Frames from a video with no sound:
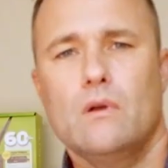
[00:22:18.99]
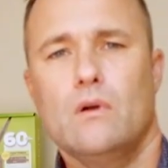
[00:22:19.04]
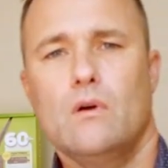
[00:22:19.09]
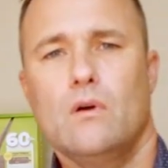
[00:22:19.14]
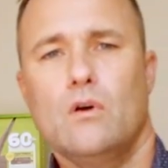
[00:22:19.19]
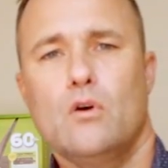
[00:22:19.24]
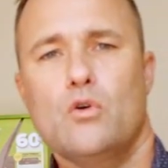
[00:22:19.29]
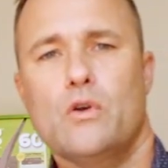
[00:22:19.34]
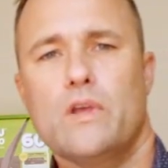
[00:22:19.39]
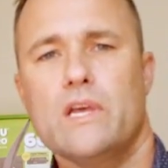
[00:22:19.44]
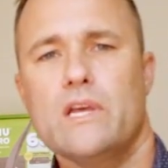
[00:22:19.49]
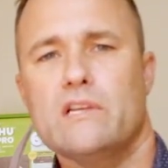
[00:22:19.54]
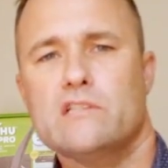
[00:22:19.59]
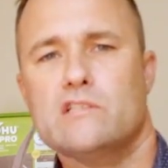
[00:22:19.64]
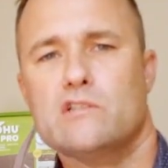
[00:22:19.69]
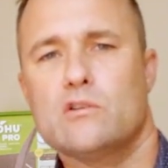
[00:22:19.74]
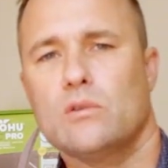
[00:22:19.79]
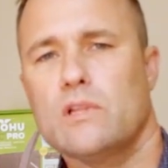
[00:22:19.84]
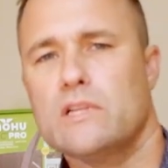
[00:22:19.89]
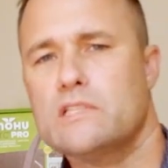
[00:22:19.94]
Okay, so
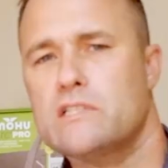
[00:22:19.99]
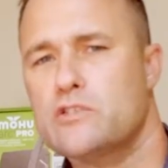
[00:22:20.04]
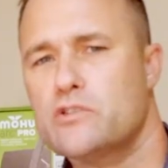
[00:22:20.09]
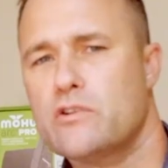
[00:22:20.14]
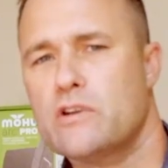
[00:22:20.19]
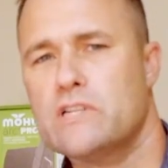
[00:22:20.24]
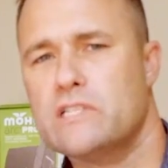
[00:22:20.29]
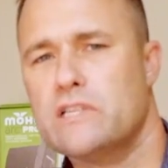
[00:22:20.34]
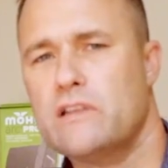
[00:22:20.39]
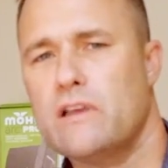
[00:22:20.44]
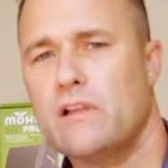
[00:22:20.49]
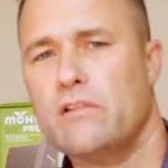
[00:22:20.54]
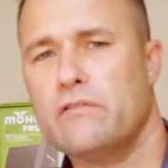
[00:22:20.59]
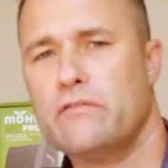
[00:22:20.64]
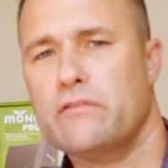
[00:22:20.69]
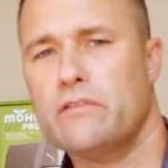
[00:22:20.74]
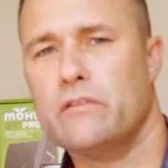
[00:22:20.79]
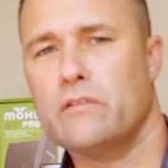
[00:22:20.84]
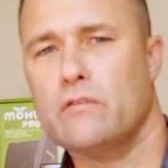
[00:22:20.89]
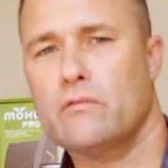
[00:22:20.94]
let's address the elephant
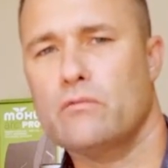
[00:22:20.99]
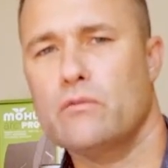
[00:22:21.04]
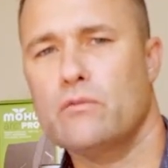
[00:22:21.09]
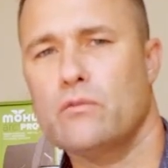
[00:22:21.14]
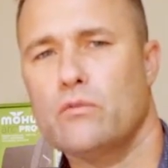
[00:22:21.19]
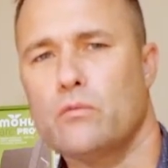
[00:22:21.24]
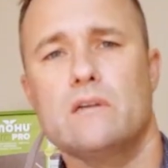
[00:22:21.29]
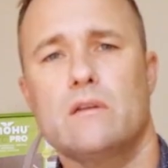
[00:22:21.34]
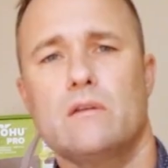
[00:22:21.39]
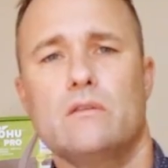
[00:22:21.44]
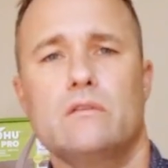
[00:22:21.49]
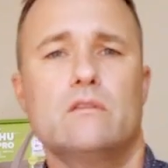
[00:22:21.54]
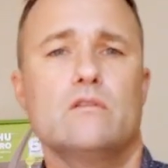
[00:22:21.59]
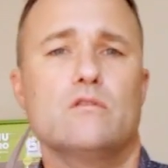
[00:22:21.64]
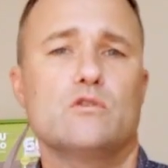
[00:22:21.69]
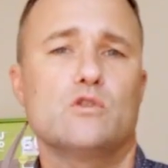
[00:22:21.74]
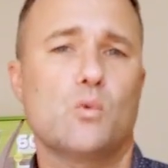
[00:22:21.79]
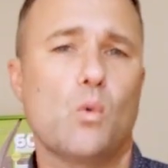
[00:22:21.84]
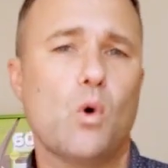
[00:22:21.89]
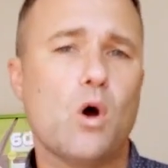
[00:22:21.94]
in the room. There's
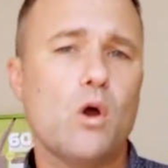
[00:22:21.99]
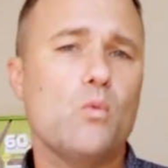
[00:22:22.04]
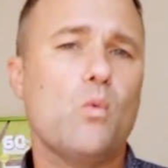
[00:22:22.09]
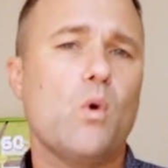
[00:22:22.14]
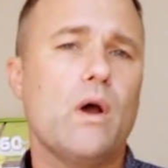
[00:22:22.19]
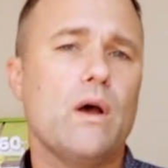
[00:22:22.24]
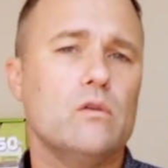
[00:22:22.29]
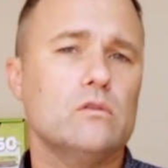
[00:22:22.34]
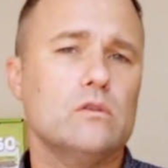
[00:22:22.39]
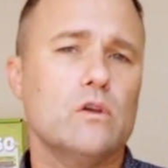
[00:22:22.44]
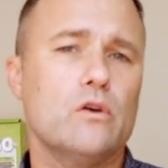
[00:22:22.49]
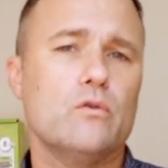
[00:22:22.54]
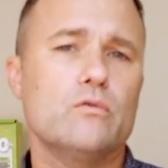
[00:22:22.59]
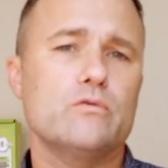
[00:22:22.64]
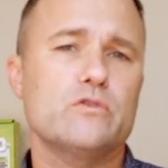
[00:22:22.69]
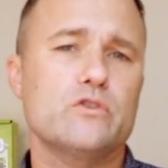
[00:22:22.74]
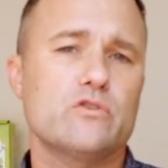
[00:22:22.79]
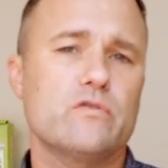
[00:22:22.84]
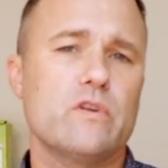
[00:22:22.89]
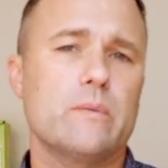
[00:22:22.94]
one well-known
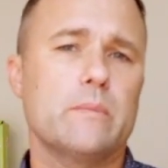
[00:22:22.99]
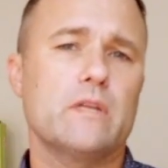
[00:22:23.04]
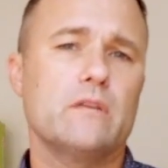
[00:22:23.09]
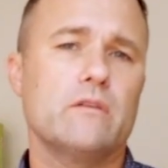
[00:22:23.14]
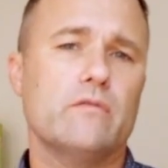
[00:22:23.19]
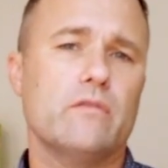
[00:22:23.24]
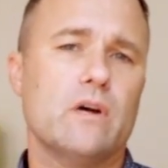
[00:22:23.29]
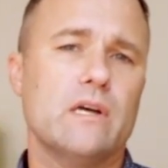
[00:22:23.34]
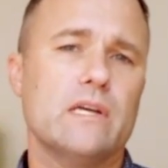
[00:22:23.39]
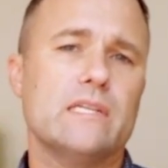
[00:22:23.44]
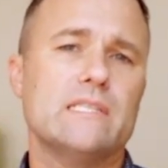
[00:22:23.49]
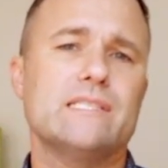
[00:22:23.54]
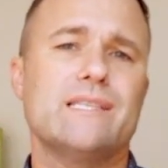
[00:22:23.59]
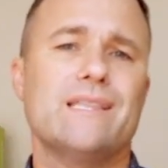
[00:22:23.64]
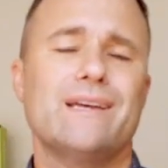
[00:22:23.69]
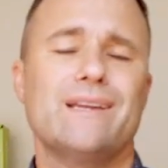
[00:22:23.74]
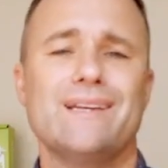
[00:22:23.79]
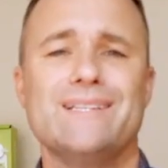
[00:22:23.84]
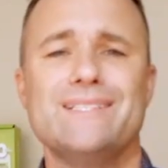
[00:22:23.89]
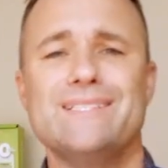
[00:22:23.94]
streaming device that
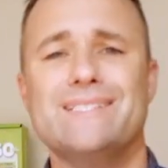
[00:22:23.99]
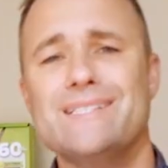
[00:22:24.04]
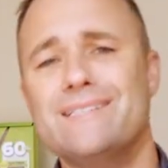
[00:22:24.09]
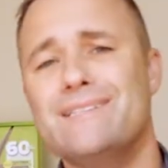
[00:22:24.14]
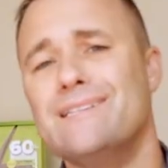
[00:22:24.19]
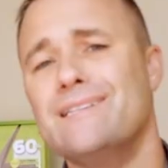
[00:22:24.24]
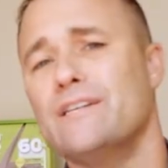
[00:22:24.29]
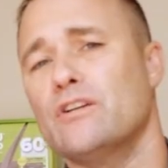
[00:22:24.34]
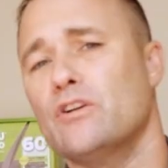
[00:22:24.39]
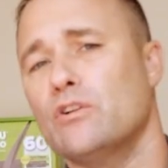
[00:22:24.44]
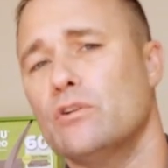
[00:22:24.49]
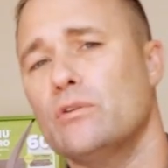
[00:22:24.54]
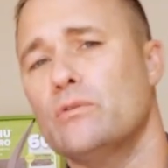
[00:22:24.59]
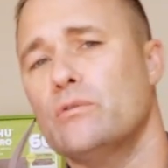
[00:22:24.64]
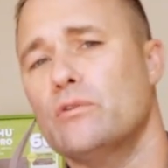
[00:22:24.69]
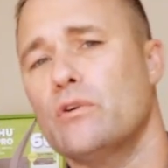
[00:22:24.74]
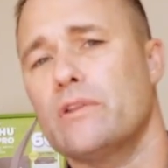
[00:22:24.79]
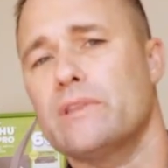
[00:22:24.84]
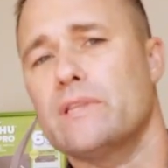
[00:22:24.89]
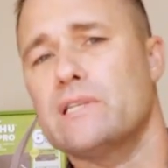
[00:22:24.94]
I didn't include
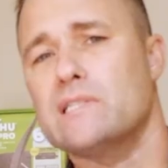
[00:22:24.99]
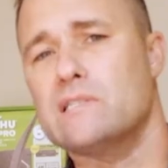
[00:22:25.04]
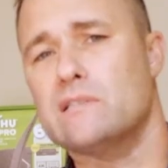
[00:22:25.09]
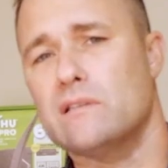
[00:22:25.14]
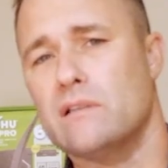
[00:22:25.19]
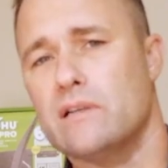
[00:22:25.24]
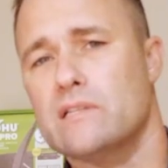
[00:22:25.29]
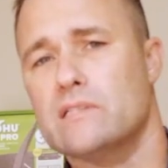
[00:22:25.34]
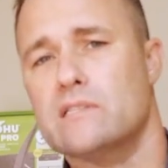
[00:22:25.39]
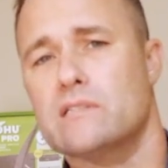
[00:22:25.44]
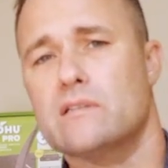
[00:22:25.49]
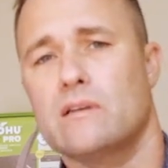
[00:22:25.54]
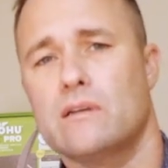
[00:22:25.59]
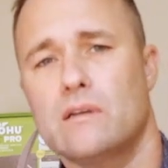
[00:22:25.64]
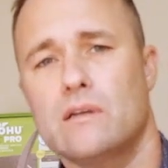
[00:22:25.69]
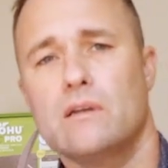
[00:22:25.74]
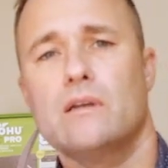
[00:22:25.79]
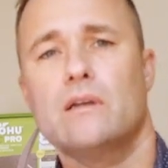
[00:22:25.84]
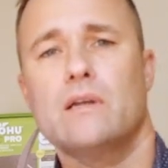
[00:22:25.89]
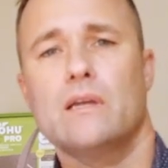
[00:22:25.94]
on this list,
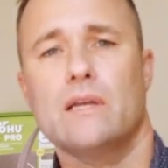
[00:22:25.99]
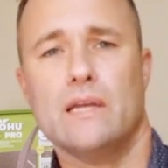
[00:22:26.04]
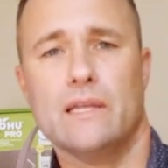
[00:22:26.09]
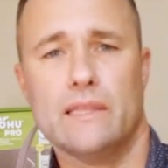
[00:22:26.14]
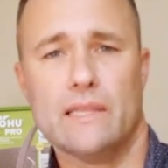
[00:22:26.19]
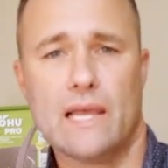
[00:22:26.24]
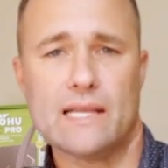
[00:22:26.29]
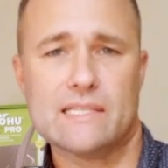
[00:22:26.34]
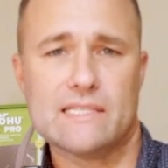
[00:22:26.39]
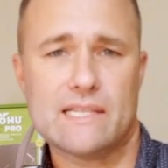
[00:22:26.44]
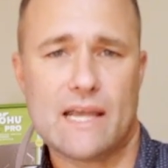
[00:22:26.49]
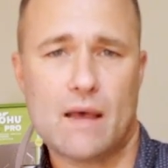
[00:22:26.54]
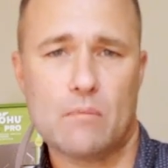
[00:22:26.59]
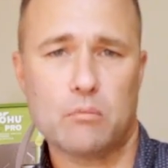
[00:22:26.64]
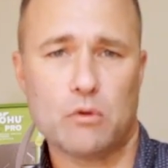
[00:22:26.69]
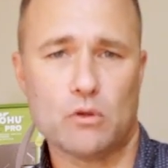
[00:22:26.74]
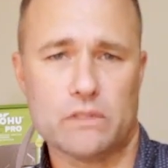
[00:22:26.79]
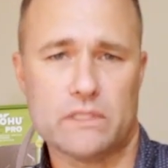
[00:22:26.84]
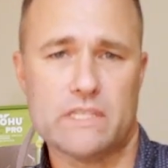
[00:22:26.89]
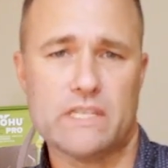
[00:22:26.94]
and that's
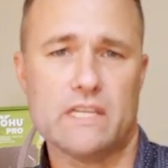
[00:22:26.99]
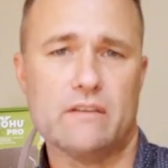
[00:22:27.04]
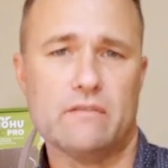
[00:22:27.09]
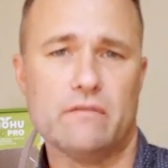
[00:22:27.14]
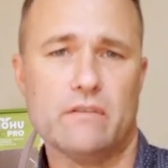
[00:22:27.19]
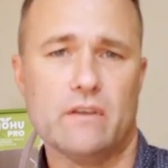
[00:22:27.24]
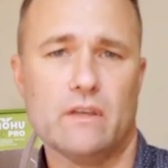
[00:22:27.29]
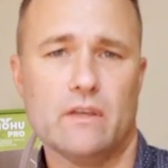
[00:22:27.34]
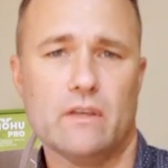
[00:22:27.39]
Apple TV.